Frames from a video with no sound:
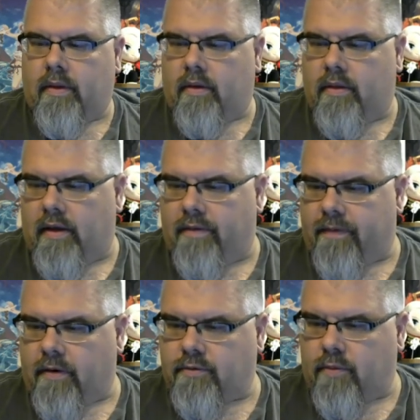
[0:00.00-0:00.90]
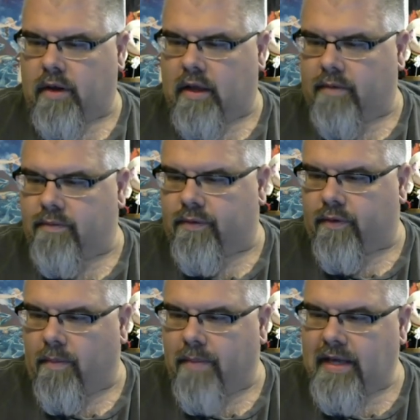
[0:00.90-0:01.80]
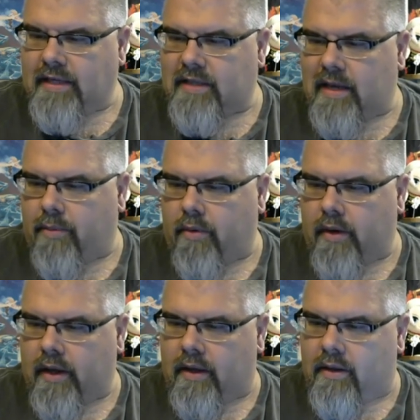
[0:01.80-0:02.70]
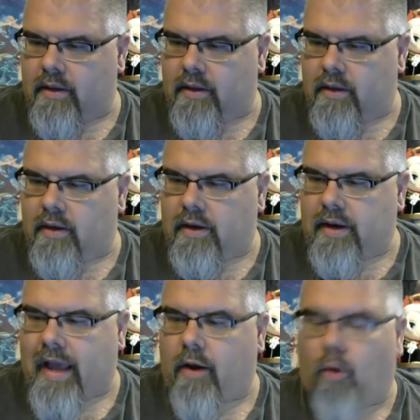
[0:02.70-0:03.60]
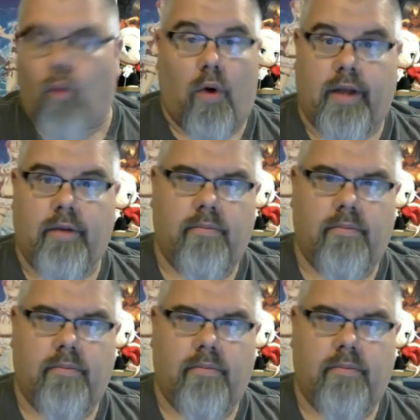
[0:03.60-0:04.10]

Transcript: The first one comes from Iseboy901.